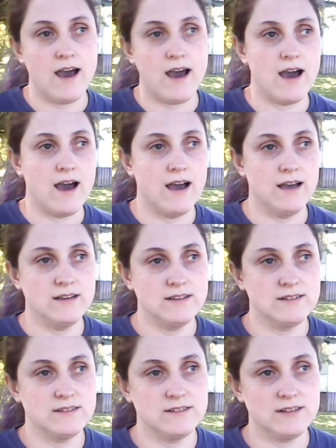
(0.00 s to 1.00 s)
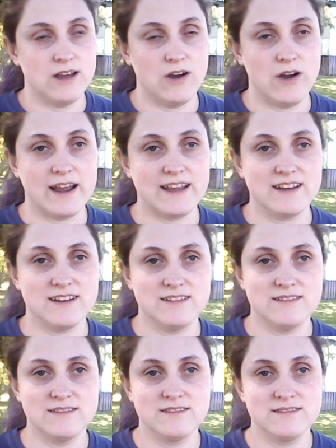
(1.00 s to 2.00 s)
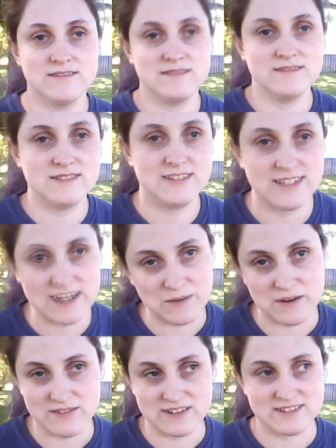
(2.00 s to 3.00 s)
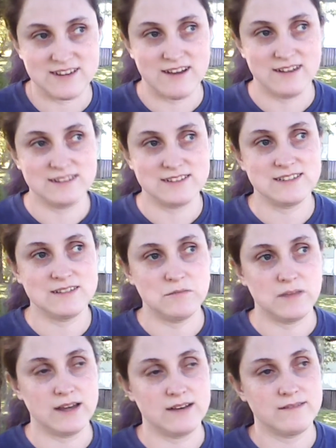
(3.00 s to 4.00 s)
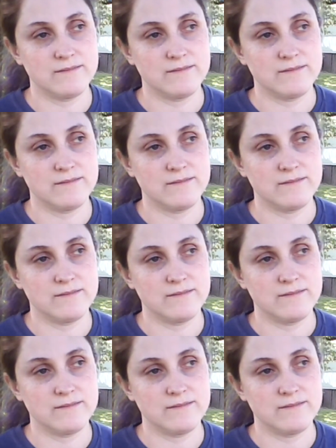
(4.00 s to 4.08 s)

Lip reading: I could sing one of his songs, but